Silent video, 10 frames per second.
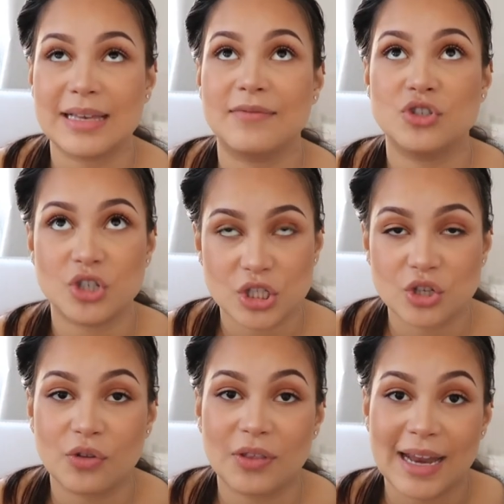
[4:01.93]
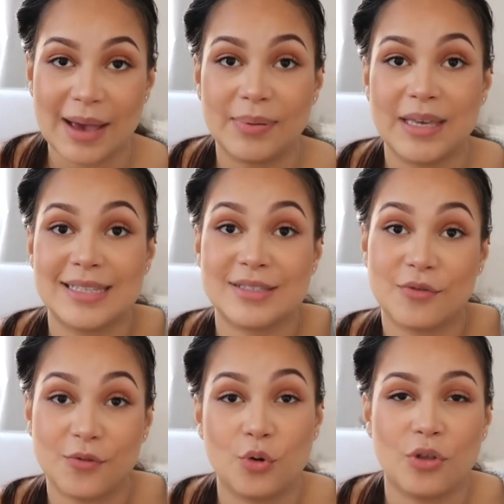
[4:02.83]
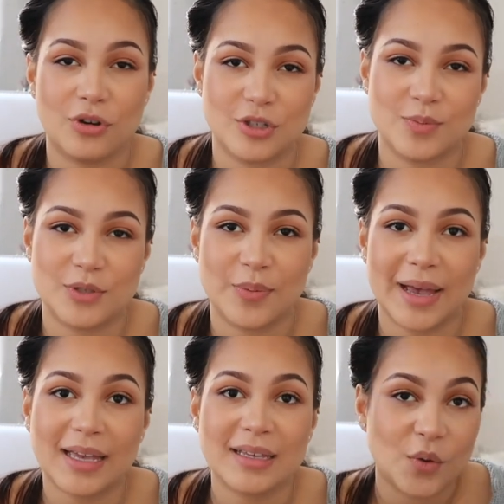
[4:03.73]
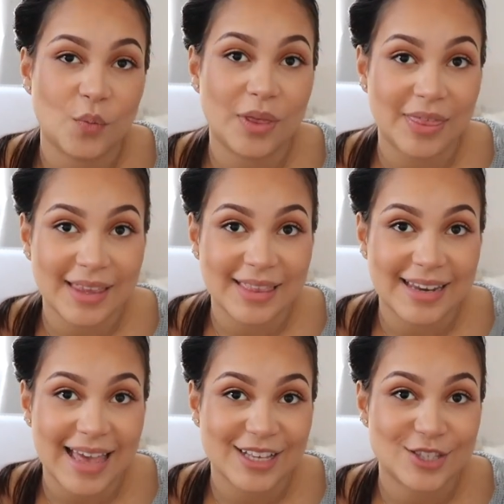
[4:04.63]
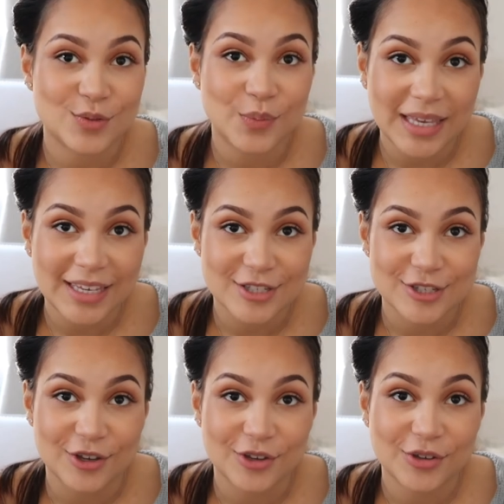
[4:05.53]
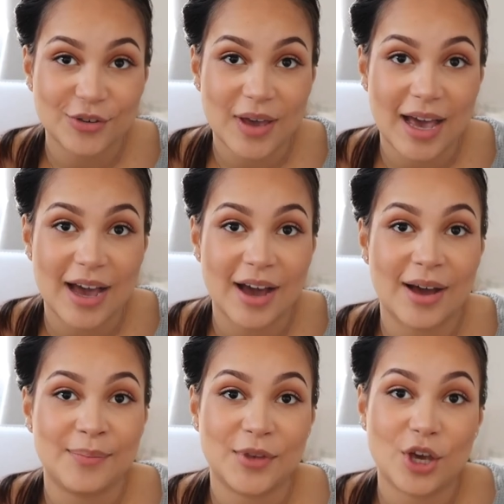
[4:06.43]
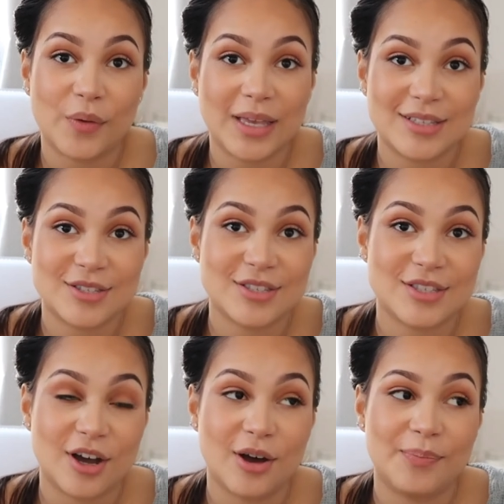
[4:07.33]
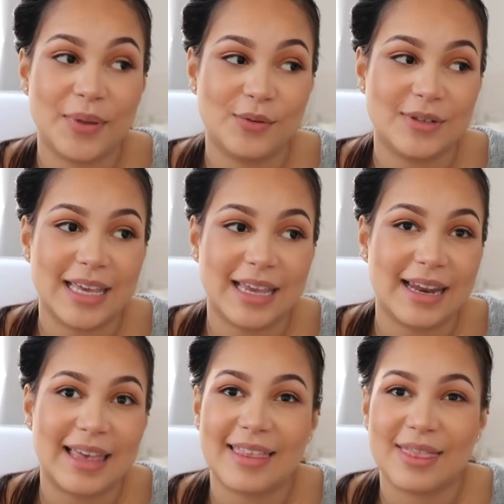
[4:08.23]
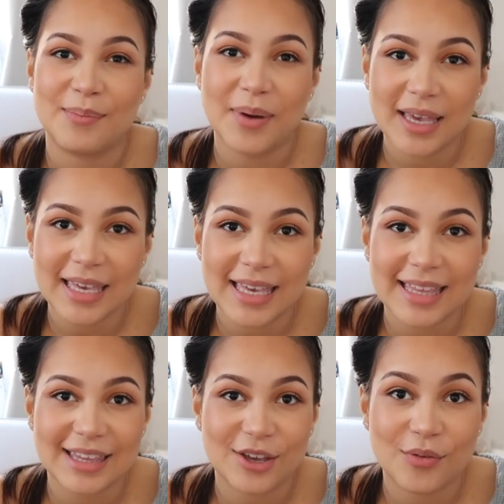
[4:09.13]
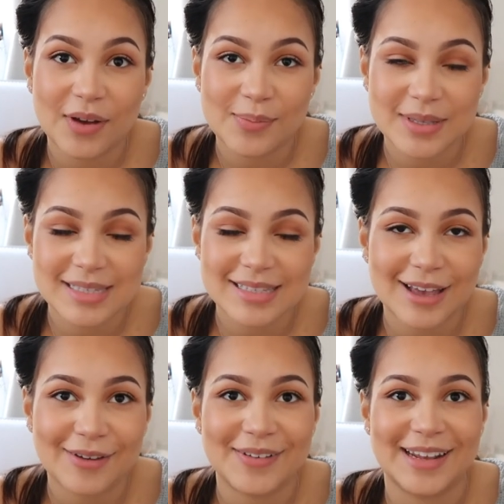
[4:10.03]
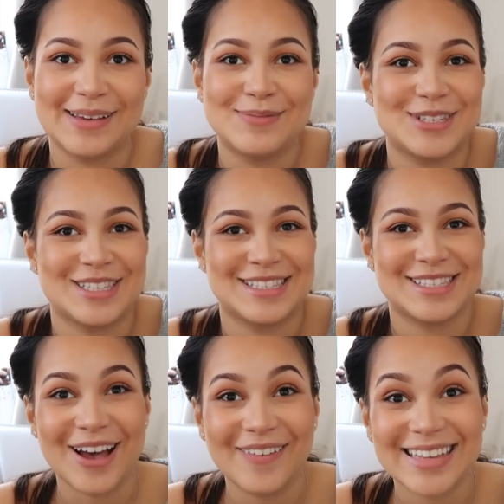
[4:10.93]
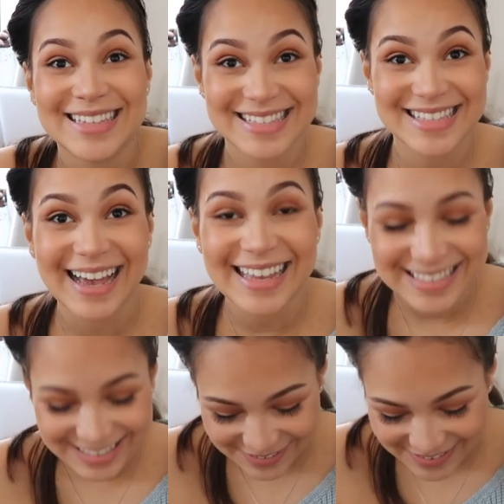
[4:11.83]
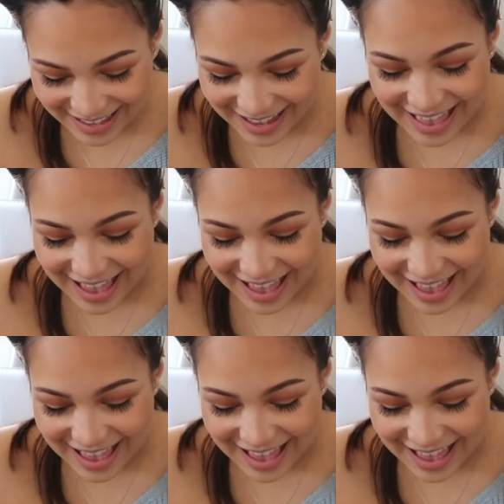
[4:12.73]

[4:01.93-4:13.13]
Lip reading: I've just got the nappies for the hospital bag. Within the next week or so, I'm going to start building like the buggy and the crib and stuff, and I am just so excited for that.